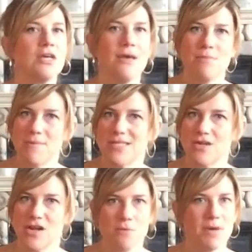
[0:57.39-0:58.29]
Maybe it's not in
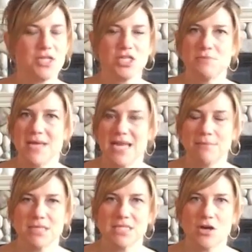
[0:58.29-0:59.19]
your budget to be getting
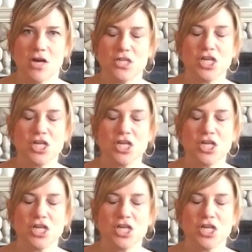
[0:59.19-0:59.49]
massage.